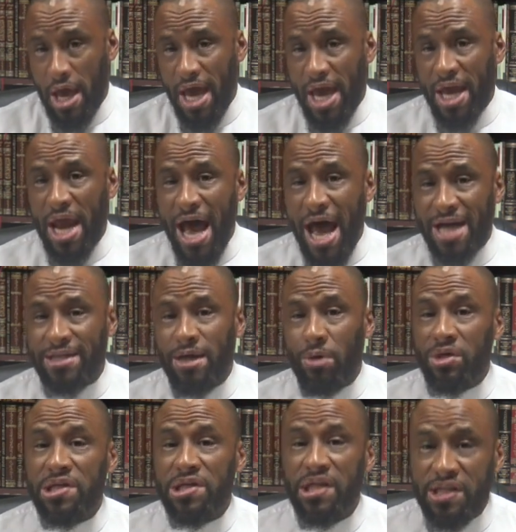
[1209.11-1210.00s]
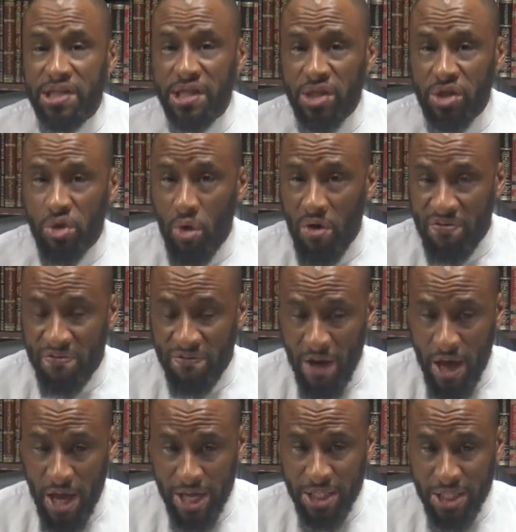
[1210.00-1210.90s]
And as I was listening to a
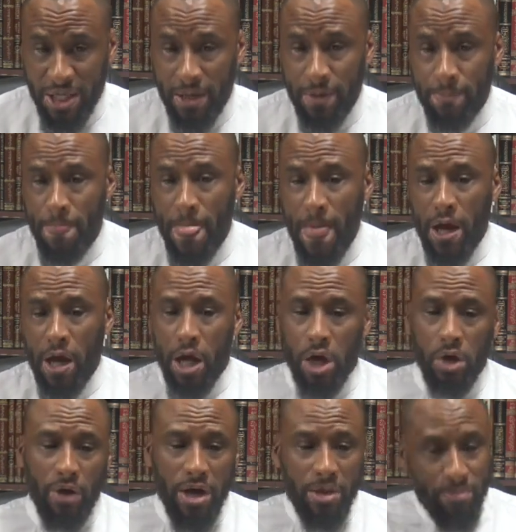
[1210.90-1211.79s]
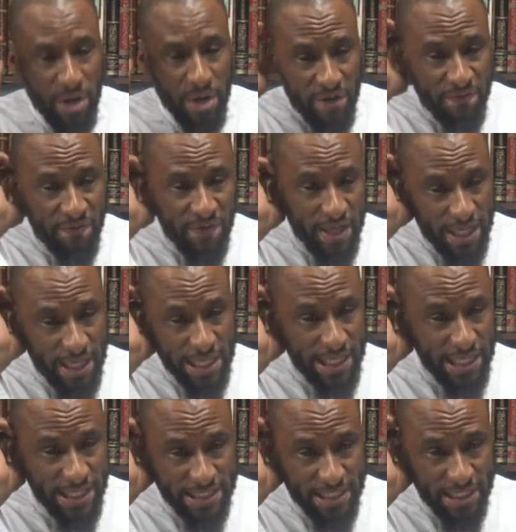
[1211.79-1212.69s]
faida, a great benefit
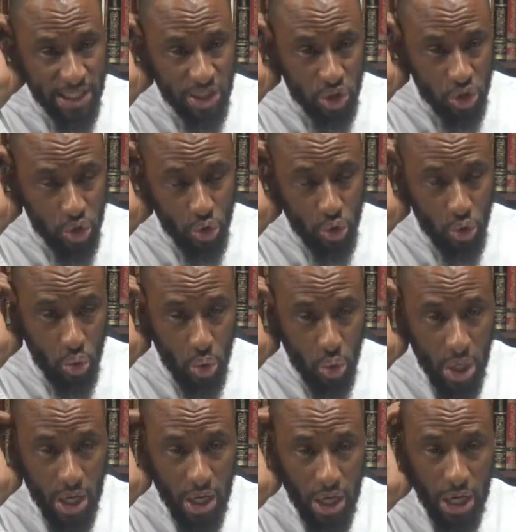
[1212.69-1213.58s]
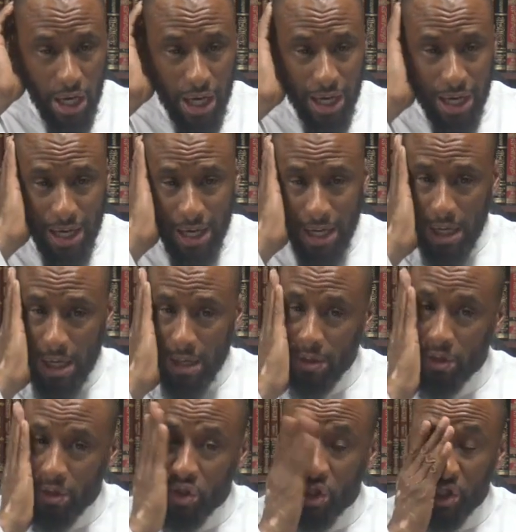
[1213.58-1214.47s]
in listening to uh,
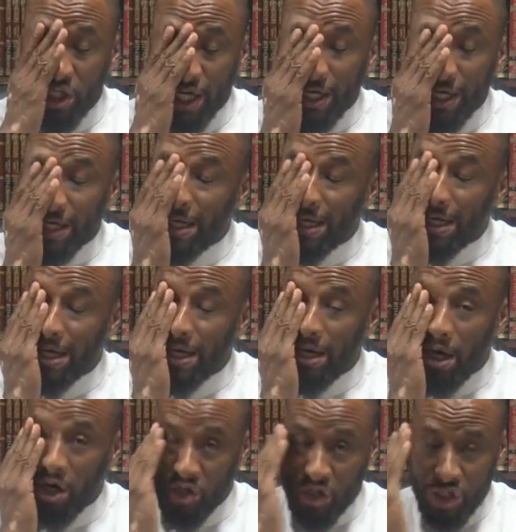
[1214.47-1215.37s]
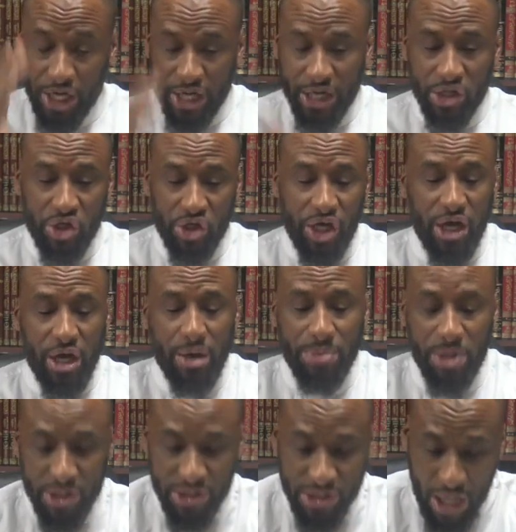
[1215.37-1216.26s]
Sheikh, uh, our Sheikh, Sheikh
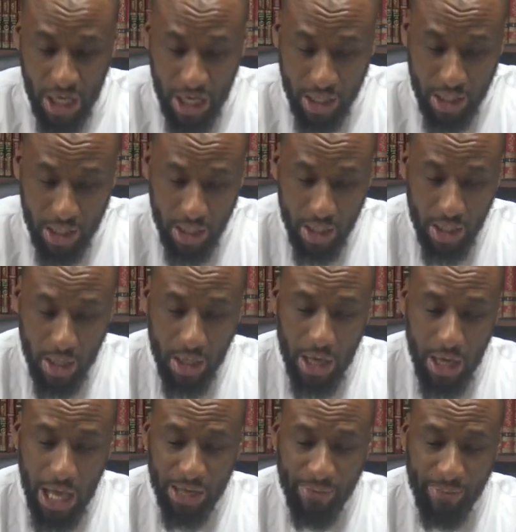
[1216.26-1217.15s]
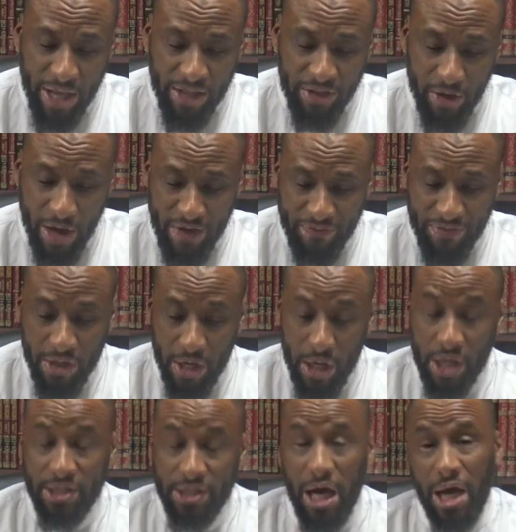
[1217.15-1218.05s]
Abdurazak, al-Badr,
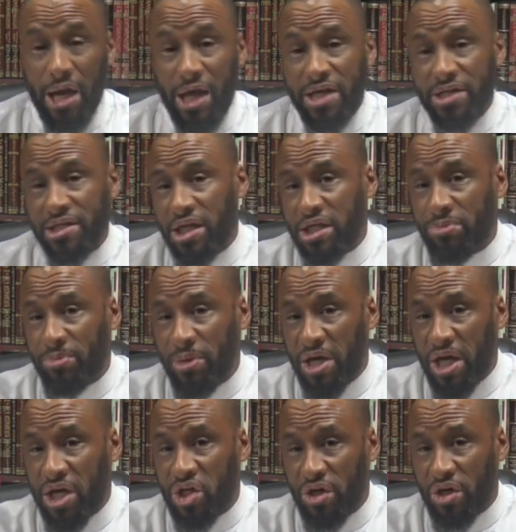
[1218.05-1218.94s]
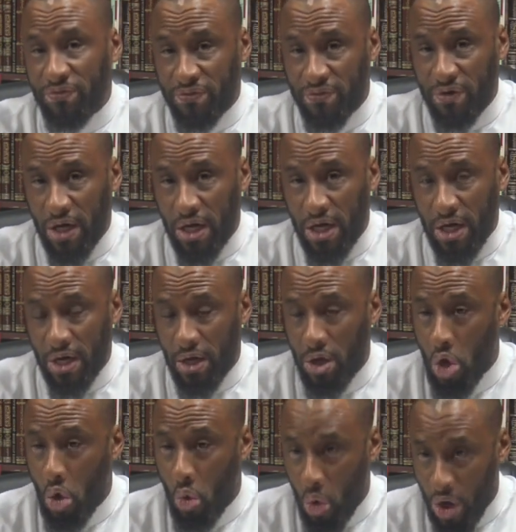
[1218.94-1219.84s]
hafidhullah ta'ala, his explanation of,
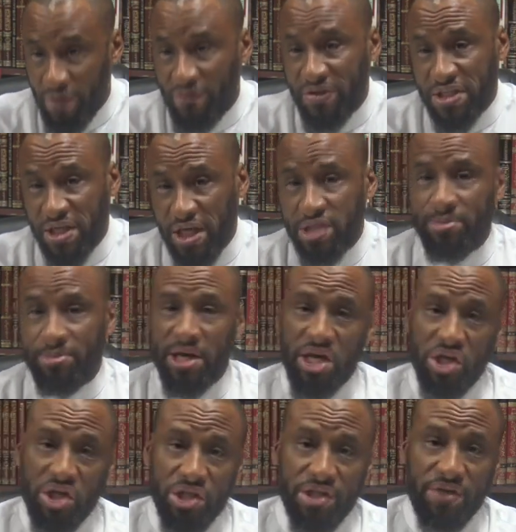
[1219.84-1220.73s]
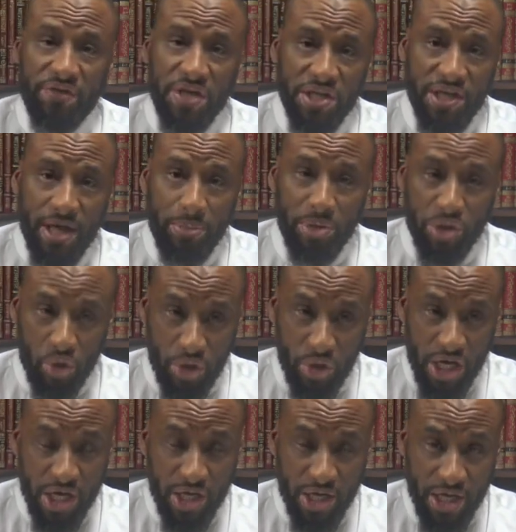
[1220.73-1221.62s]
uh, one of his explanations of Kitab
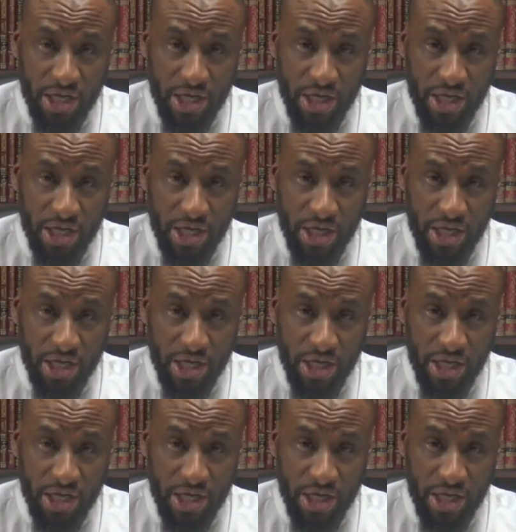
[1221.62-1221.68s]
al-Tawheed.